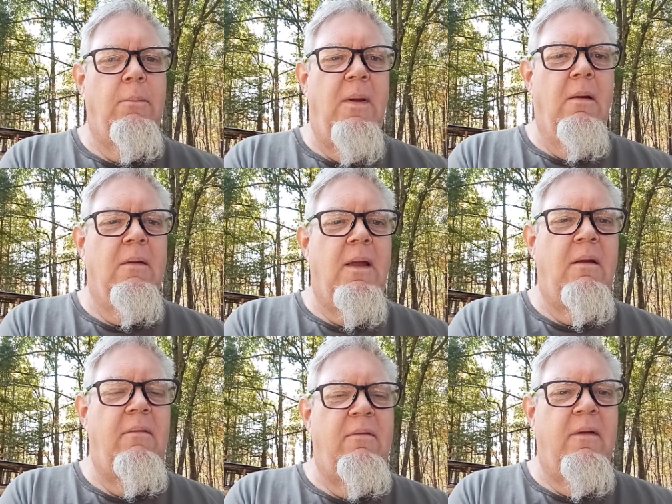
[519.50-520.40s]

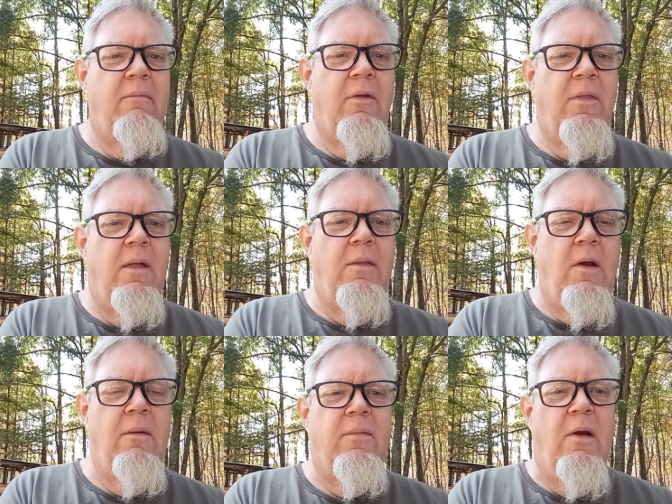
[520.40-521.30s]
buildings and everything.
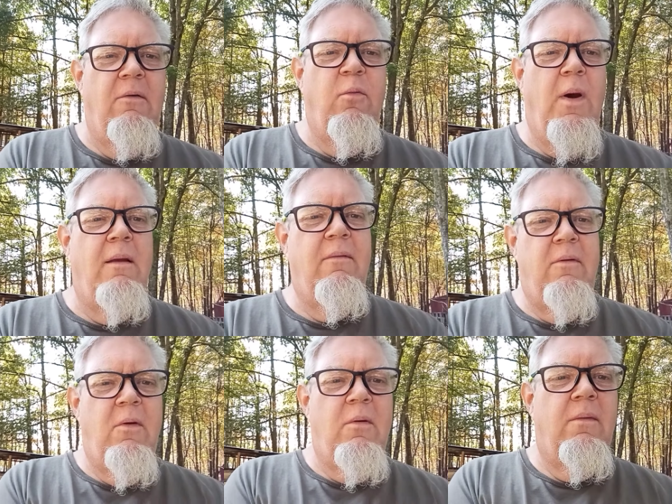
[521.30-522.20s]
There's ways
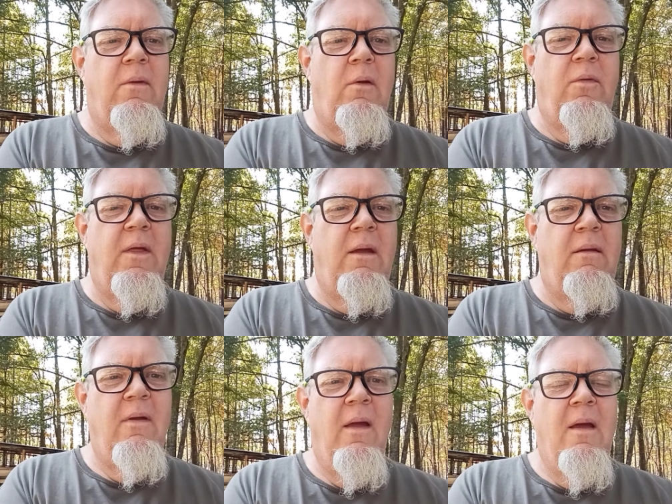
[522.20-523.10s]
that you can do
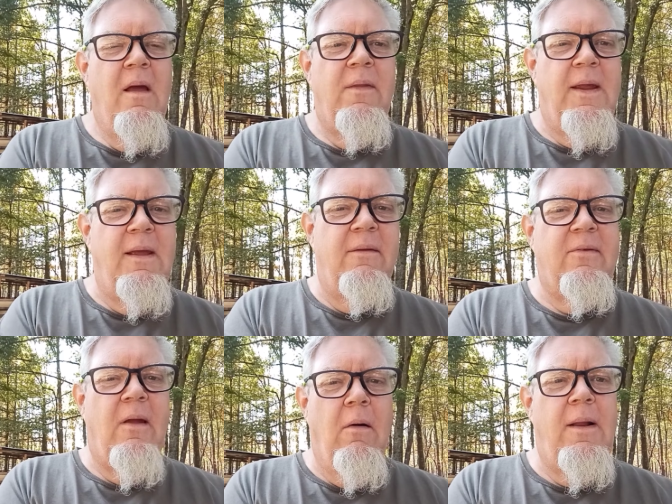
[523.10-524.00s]
things to get
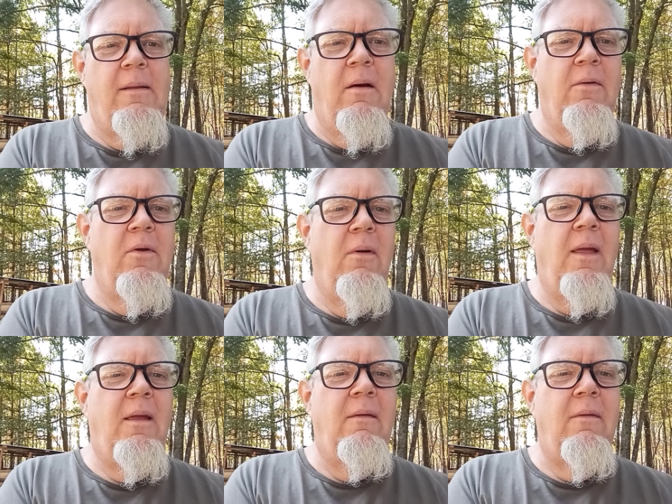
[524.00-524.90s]
started on your
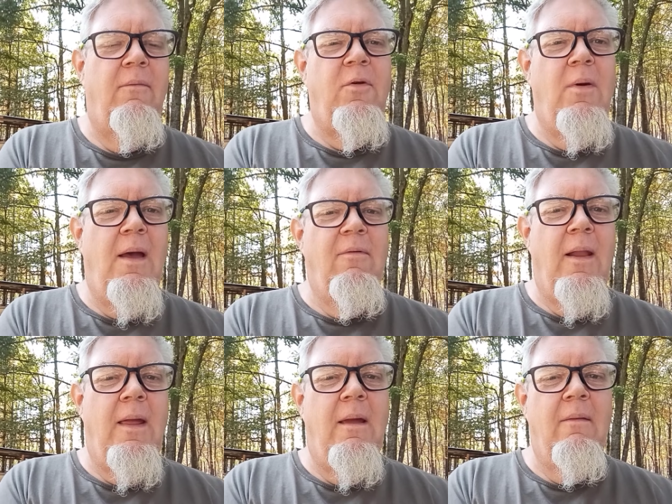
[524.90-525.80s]
land. If you have
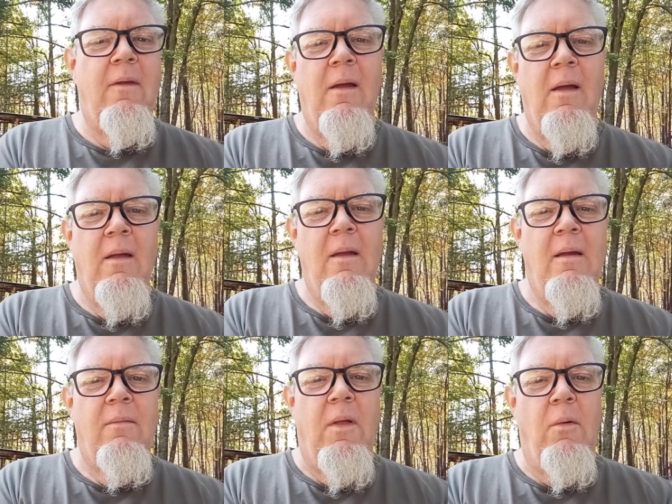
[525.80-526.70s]
land,
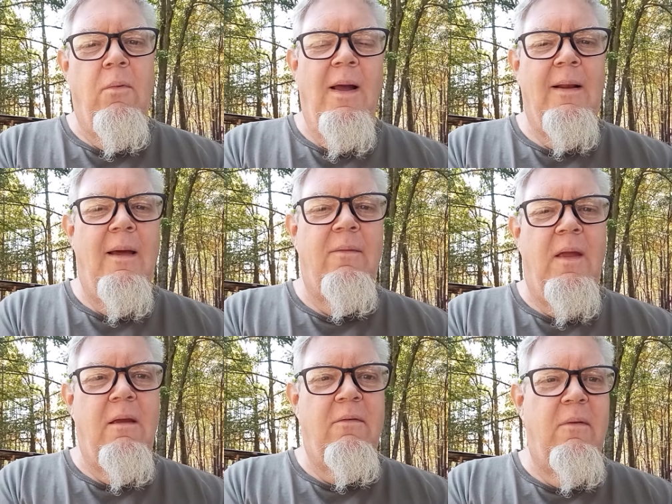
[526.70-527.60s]
think, well, I'd like to
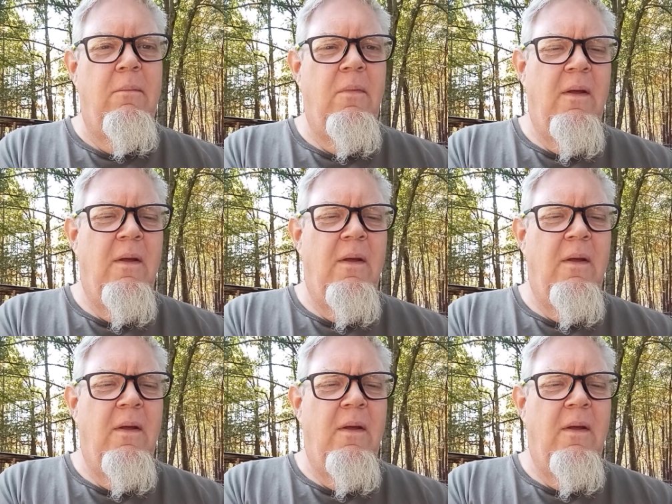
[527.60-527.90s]
get some